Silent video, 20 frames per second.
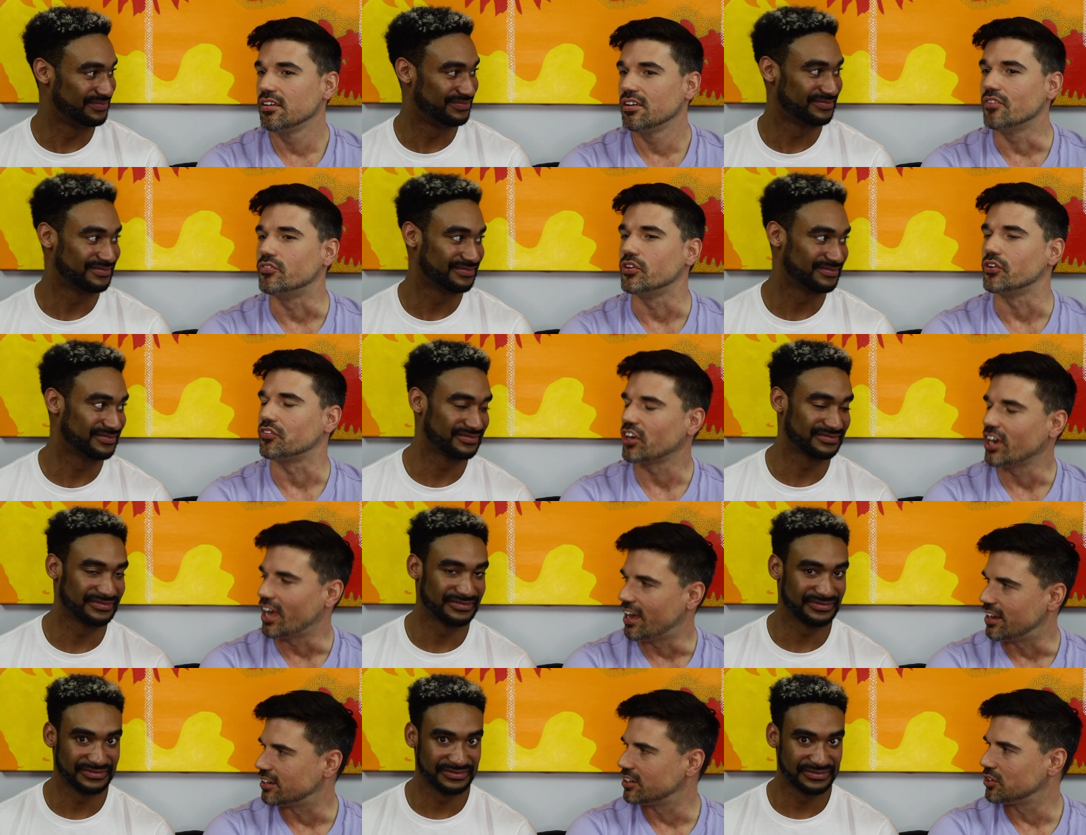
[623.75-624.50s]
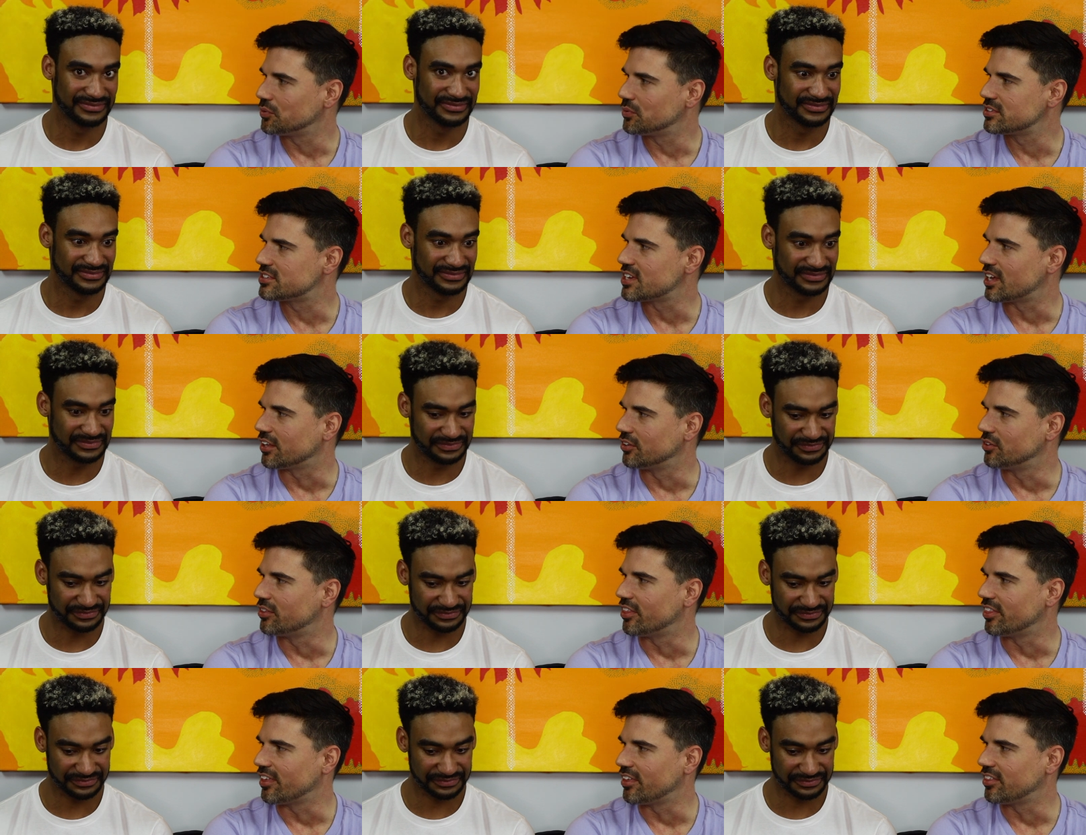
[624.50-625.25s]
Speaker 1: Have you ever had anyone tell
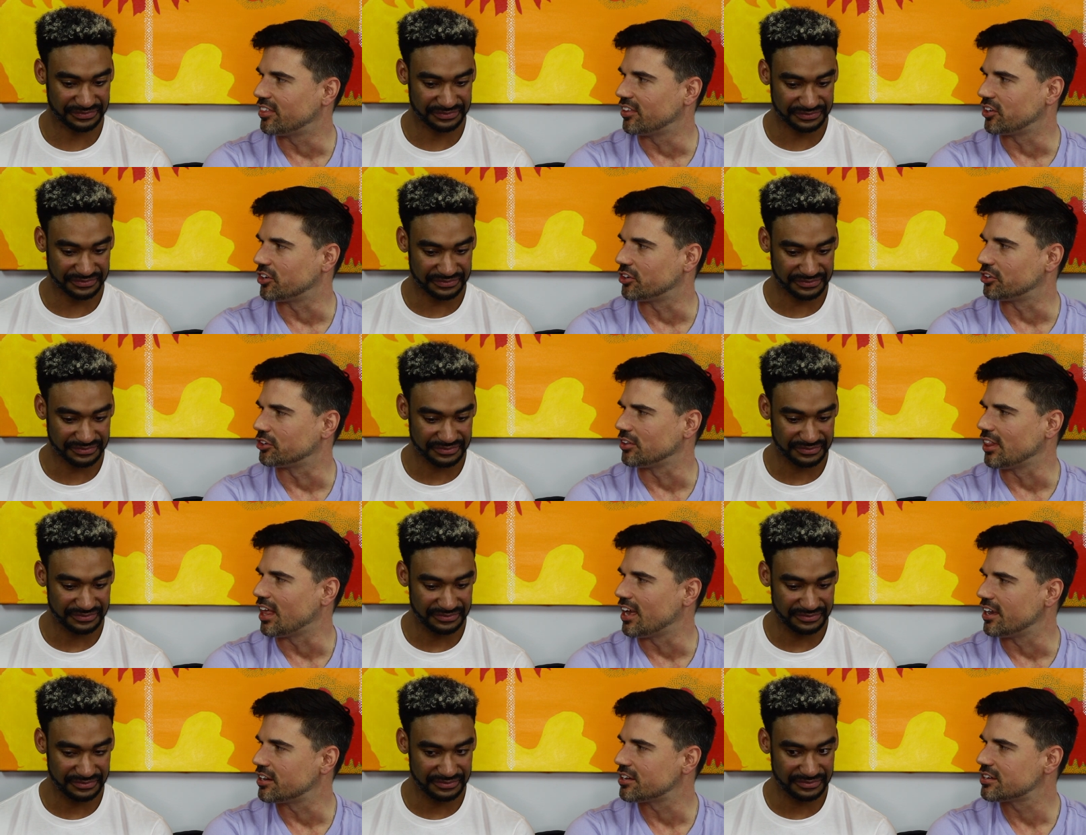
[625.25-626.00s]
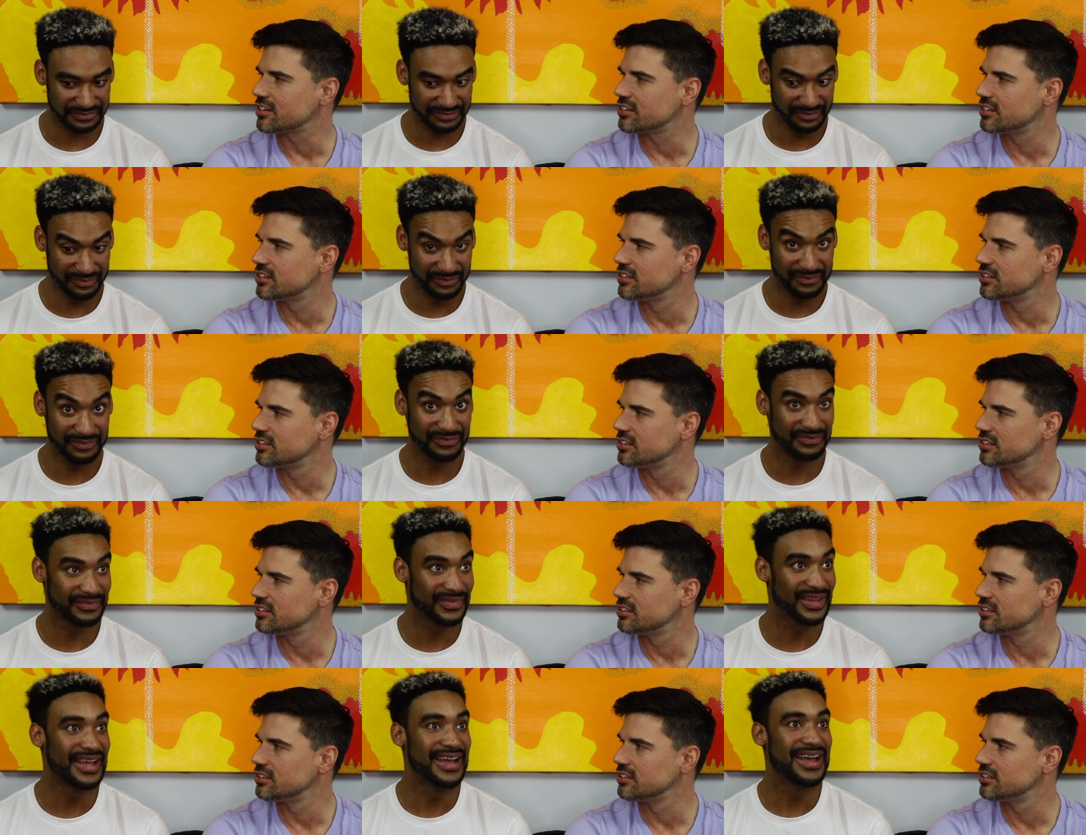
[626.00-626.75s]
Speaker 2: you that they think you're a liar?
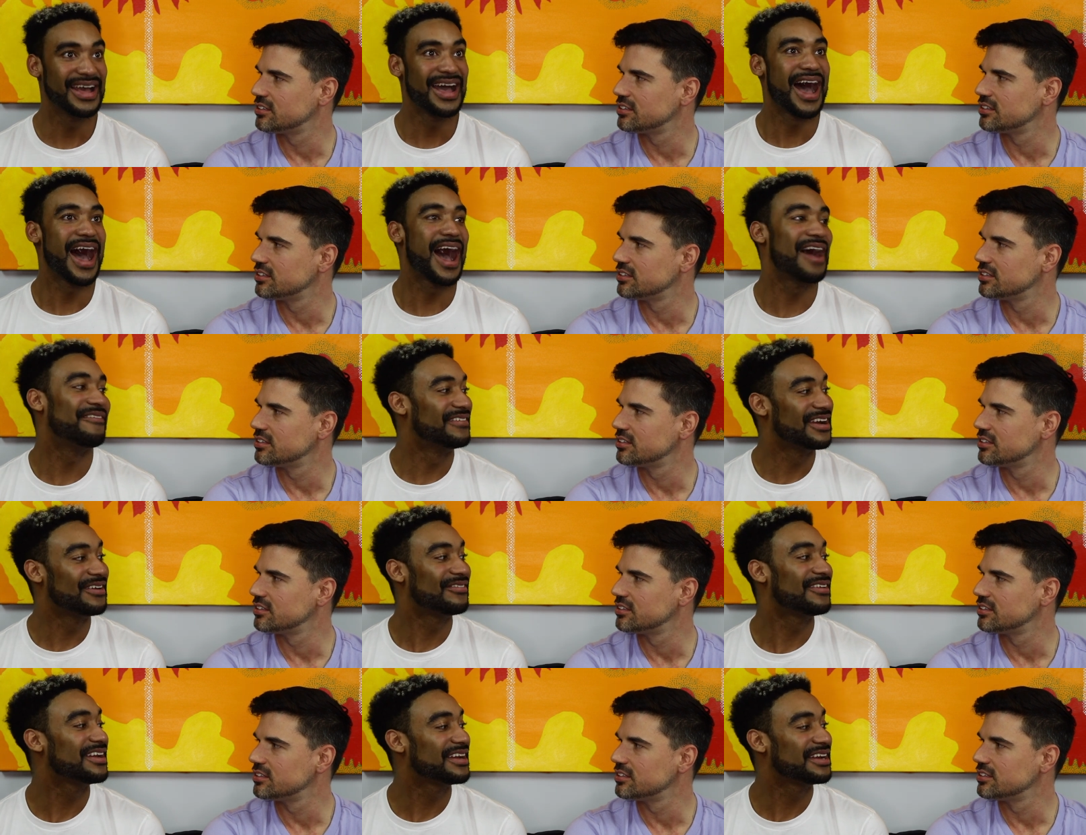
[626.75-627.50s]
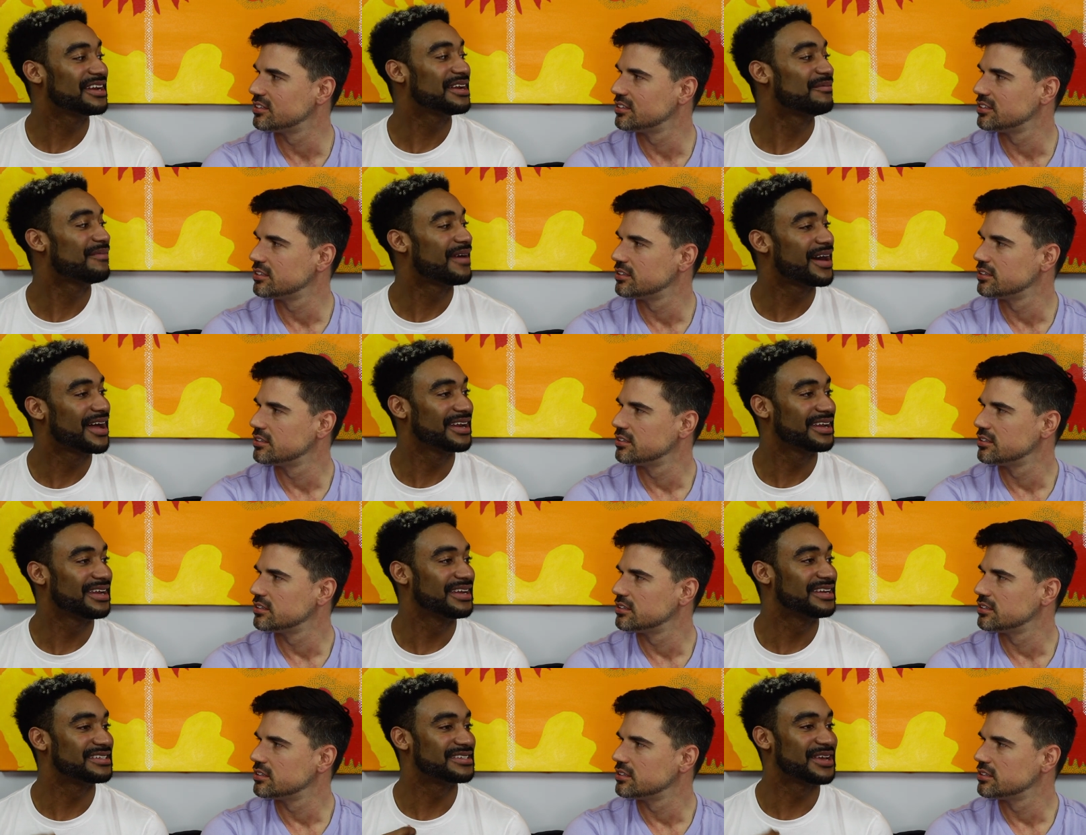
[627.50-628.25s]
I've never had
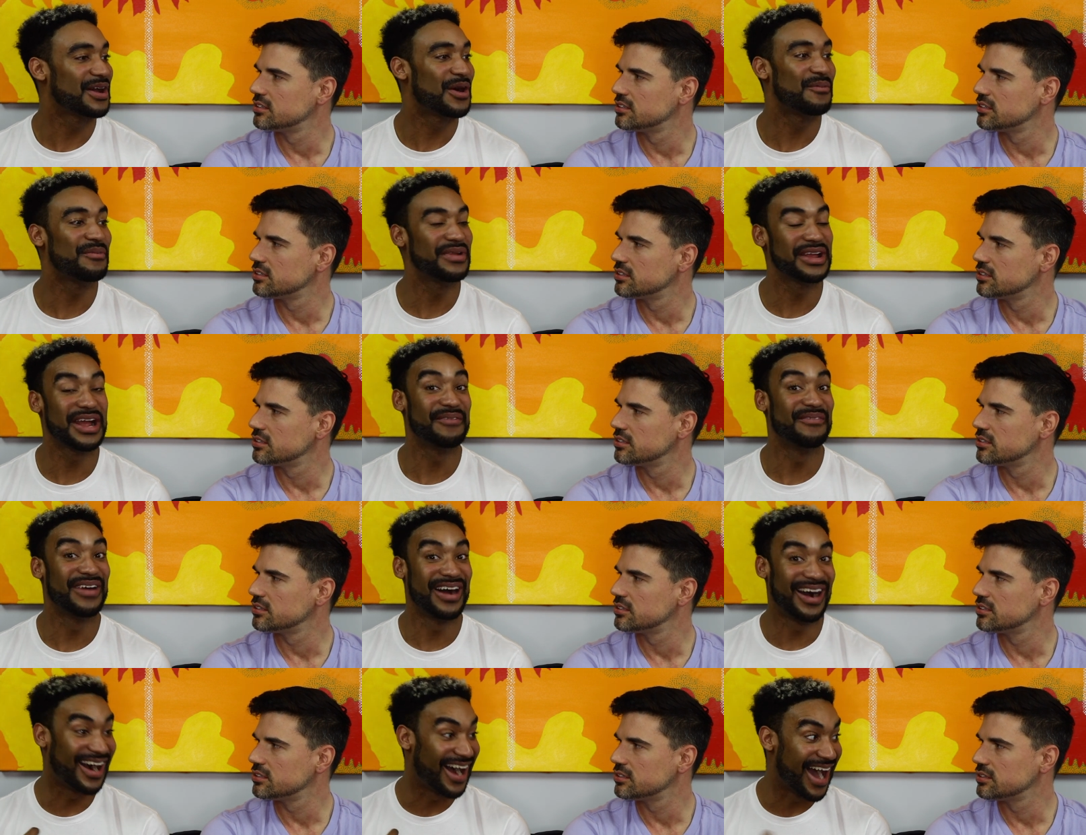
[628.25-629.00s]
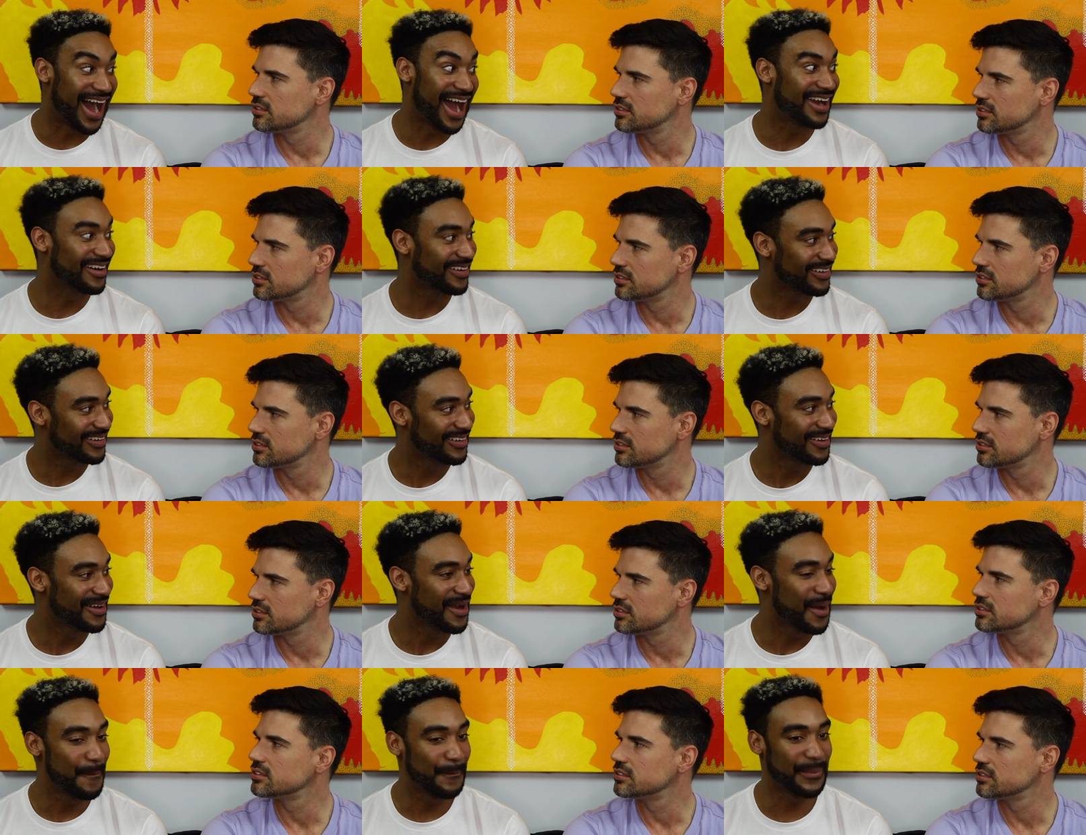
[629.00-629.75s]
anybody tell me I'm a liar,
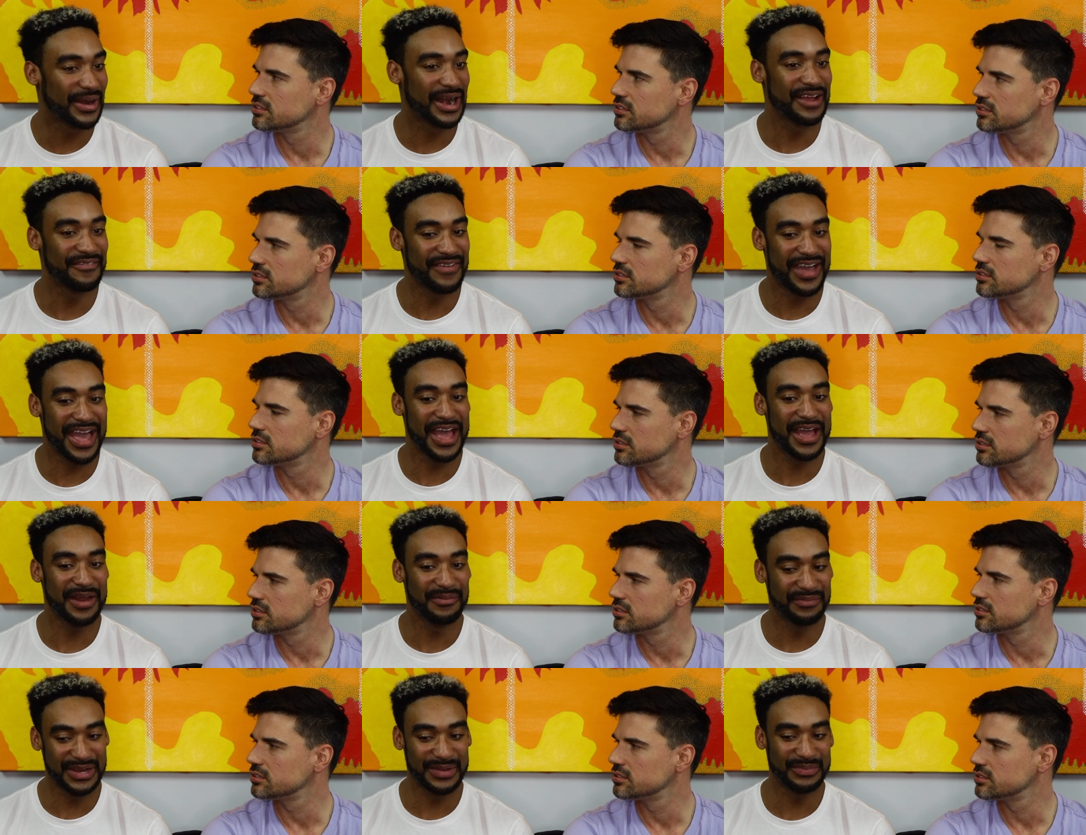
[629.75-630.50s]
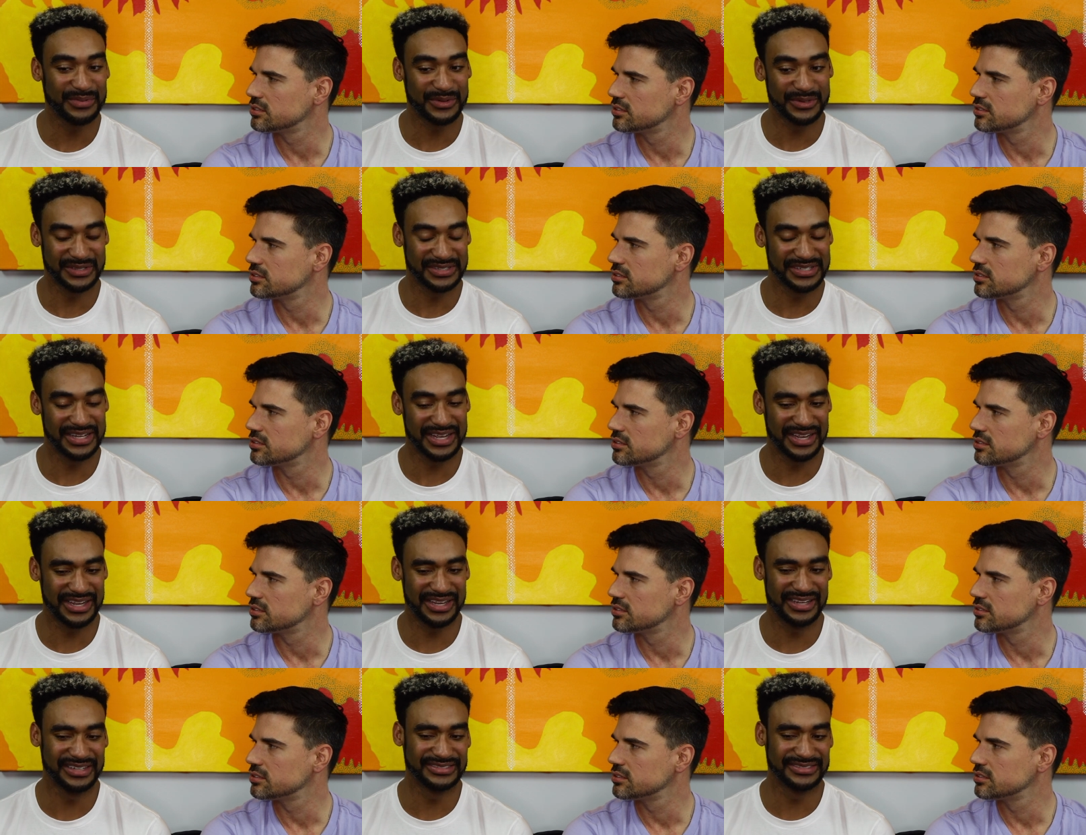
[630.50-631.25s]
but I've had people
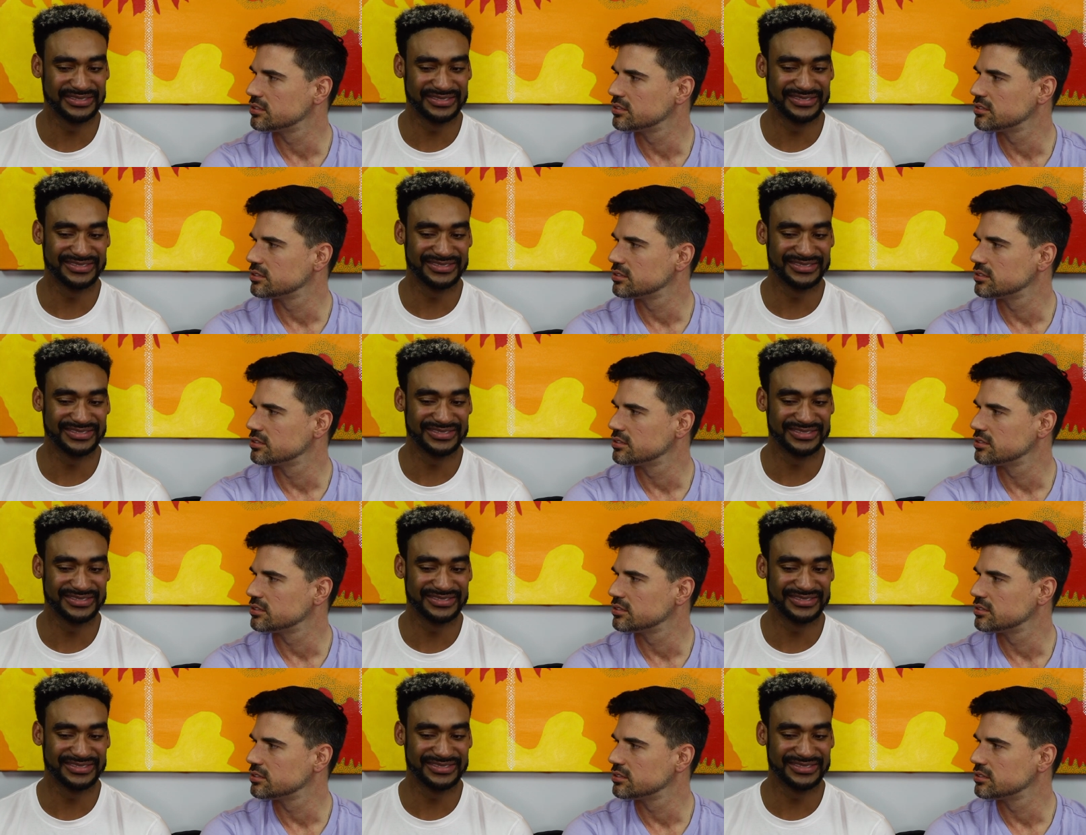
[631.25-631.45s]
say,